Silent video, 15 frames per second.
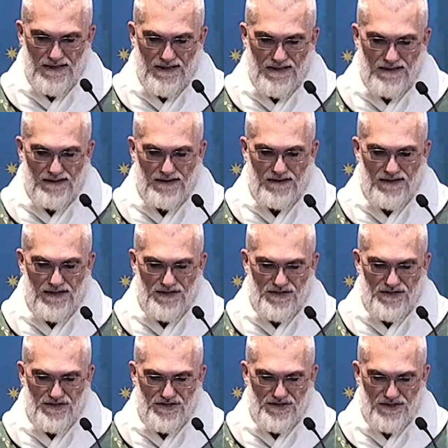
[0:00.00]
The
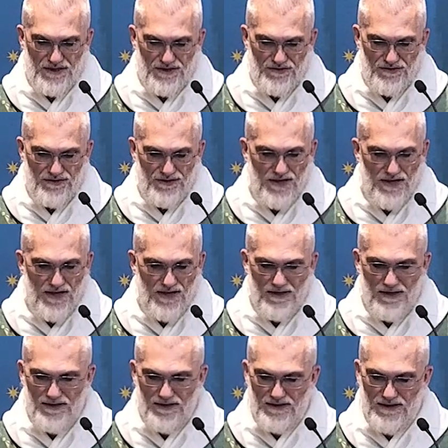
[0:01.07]
legislature, not
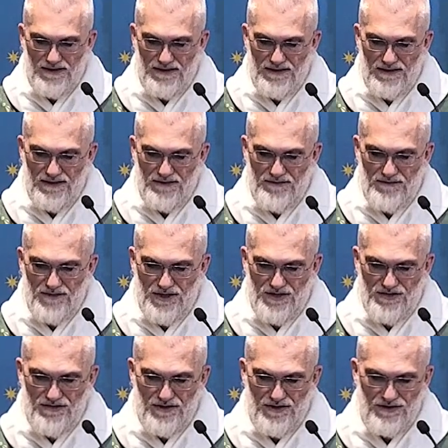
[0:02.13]
unelected
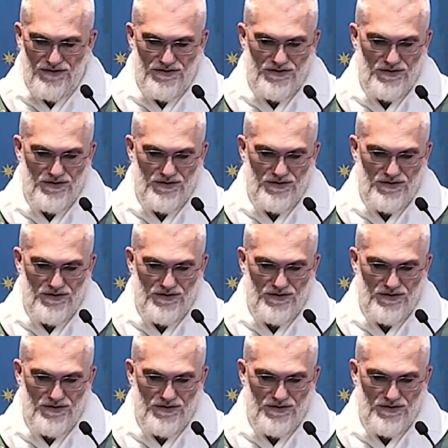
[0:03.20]
administrators,